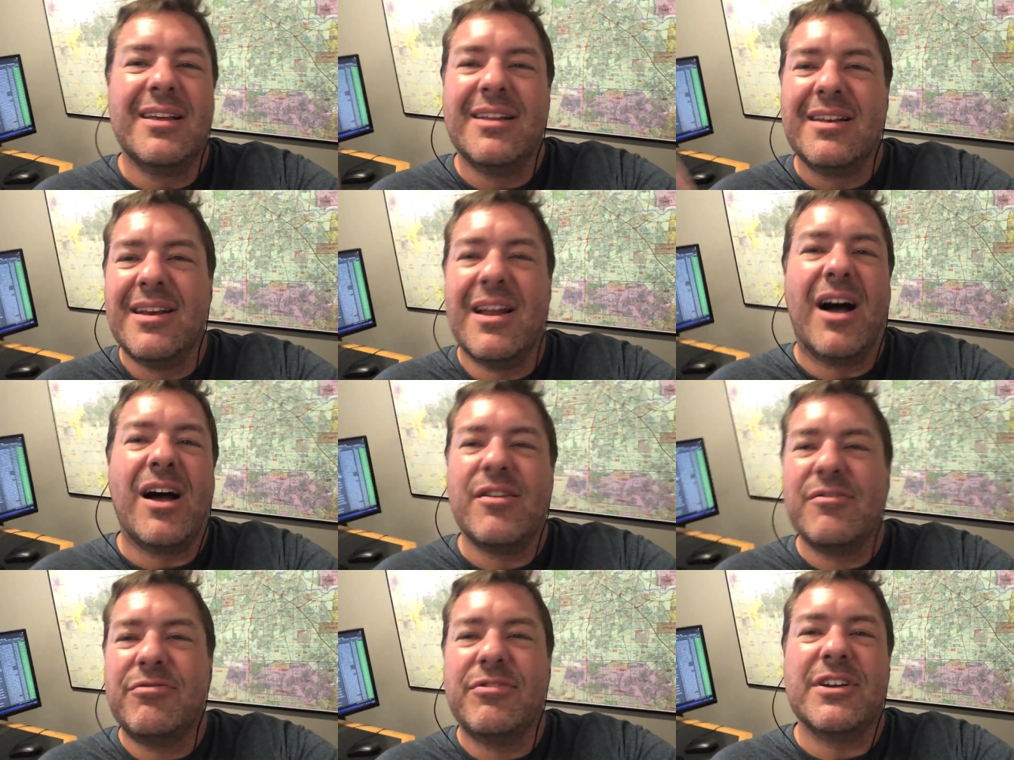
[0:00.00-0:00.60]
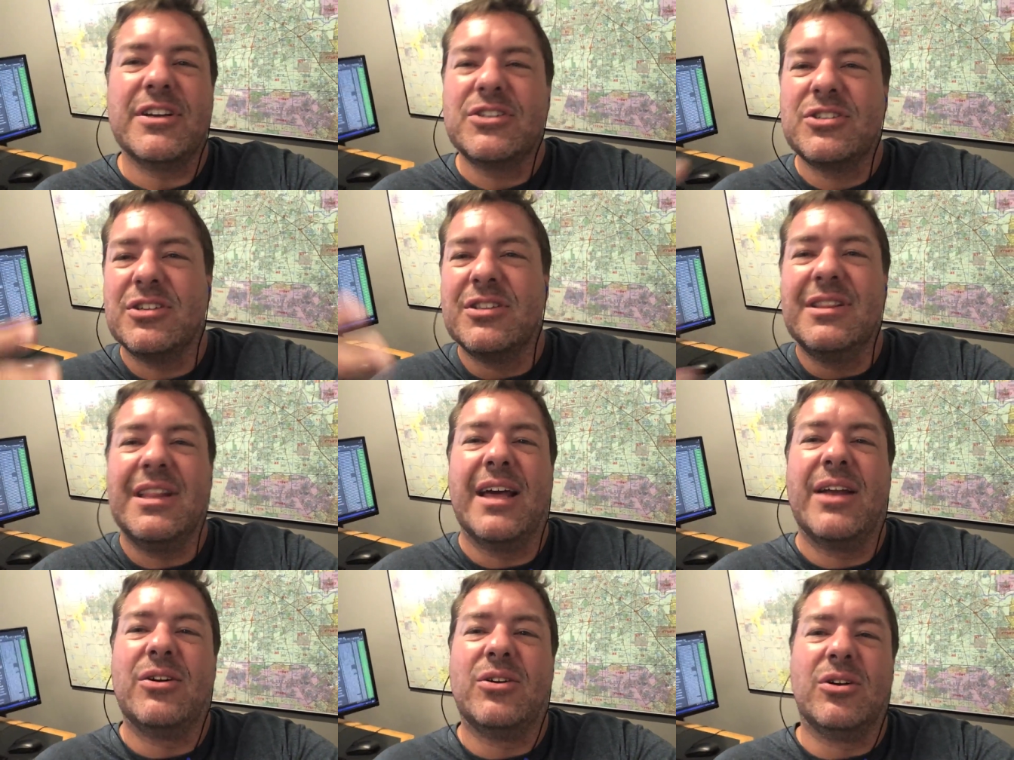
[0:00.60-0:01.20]
nonfiction
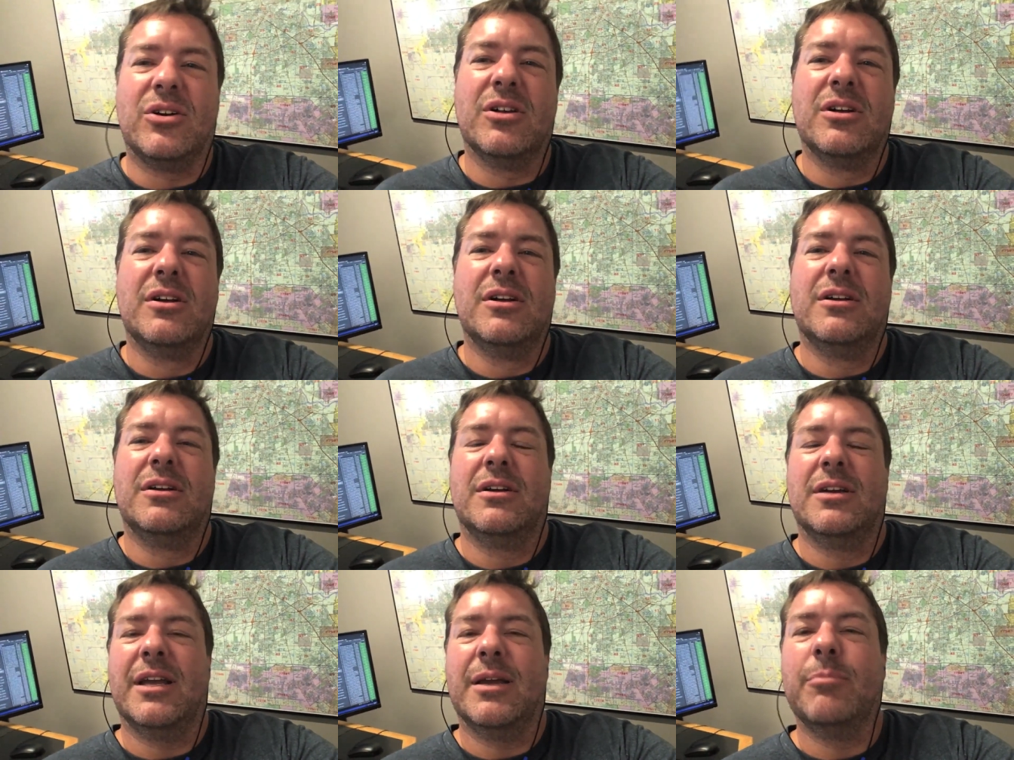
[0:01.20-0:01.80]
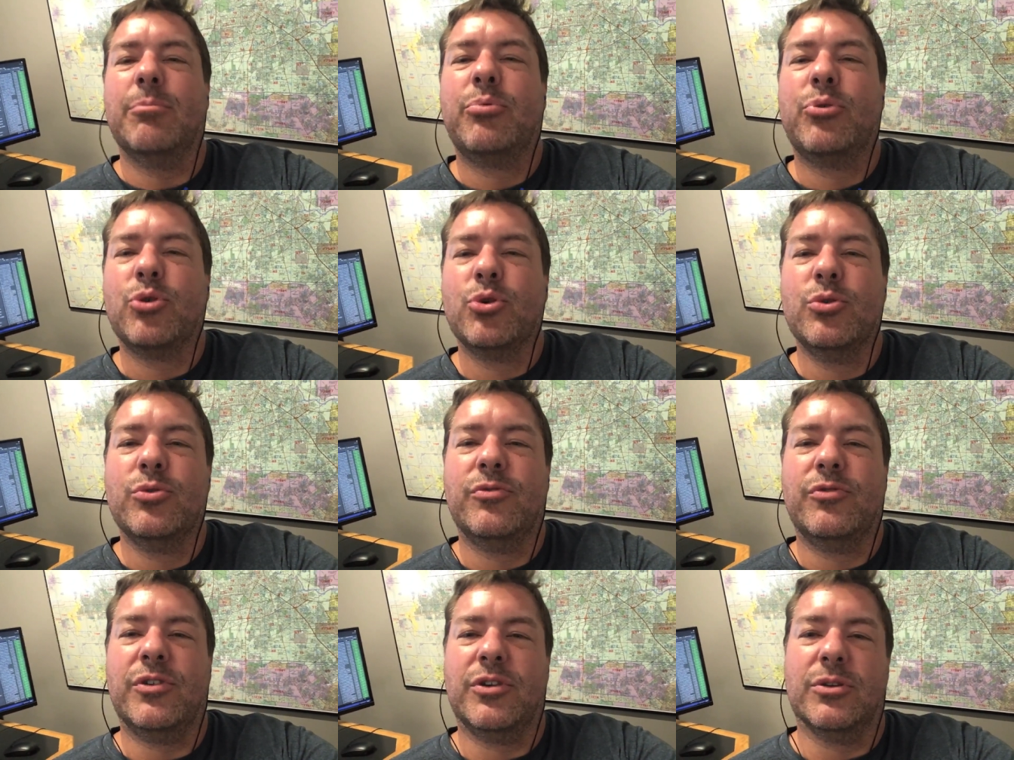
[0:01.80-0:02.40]
that'll
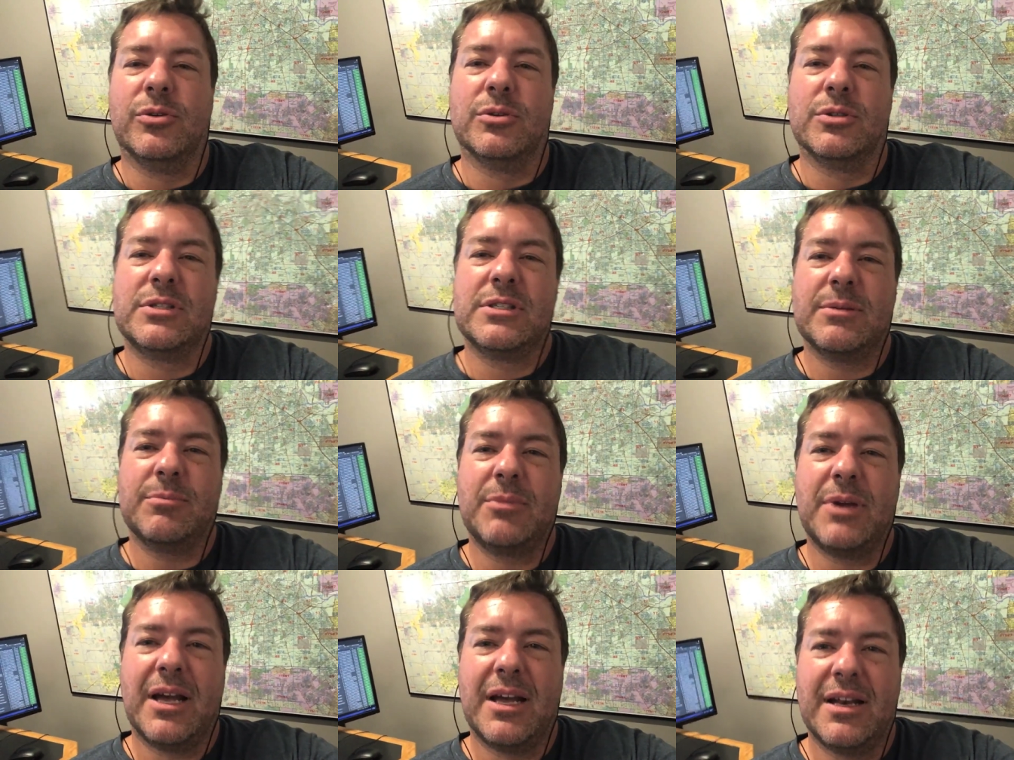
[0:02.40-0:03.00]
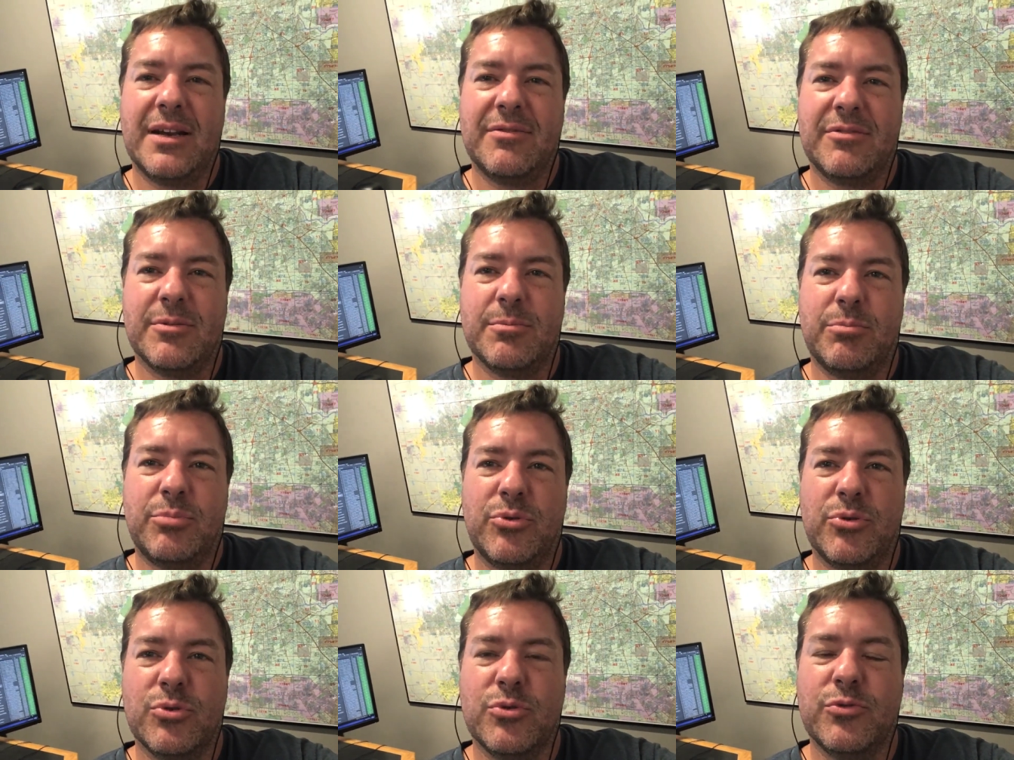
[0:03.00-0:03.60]
improve you, some kind of
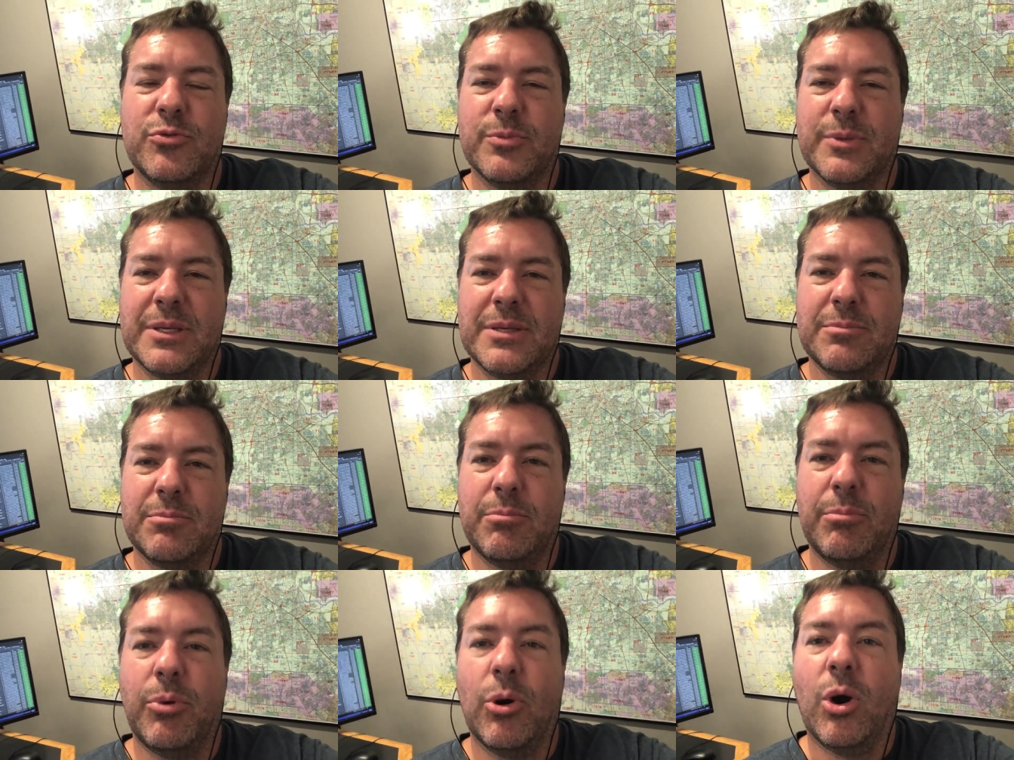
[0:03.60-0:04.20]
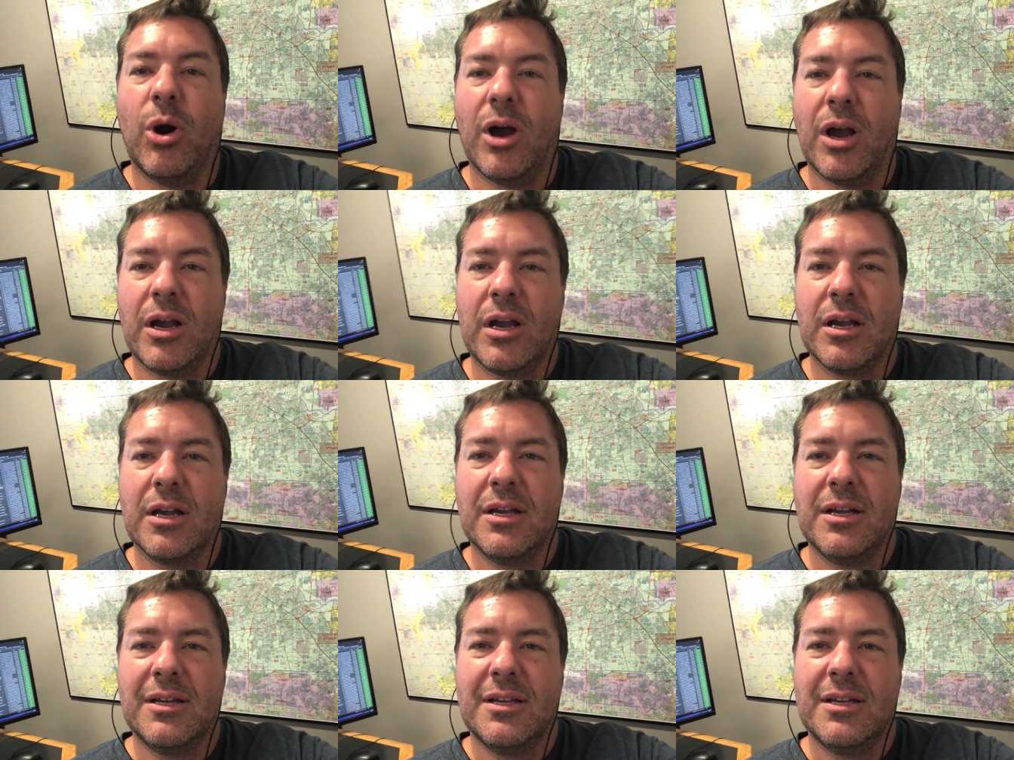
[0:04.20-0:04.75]
improvement book.